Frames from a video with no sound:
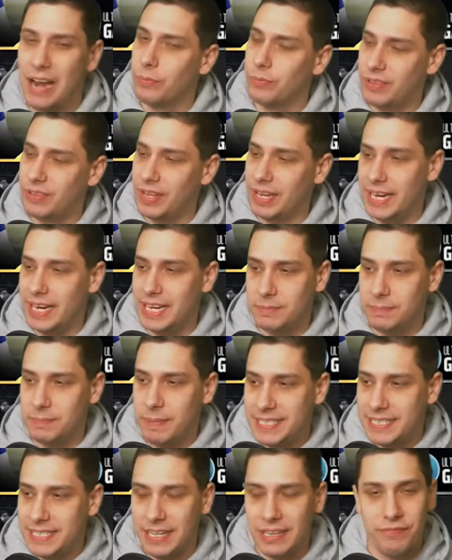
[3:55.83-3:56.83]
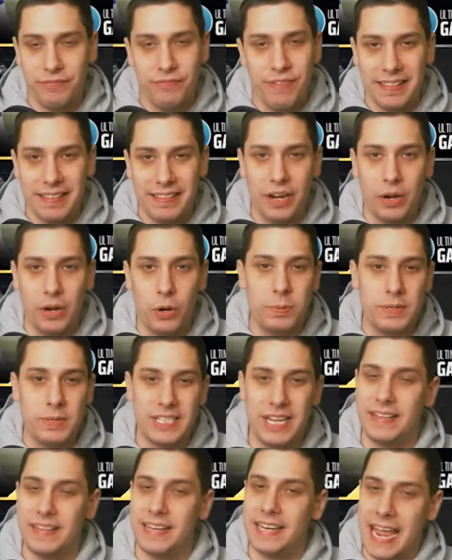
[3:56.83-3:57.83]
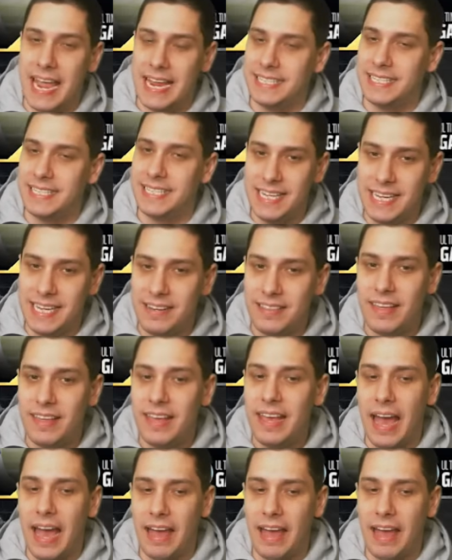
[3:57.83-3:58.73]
I don't think it is based on the fact that it opens on the nineteenth.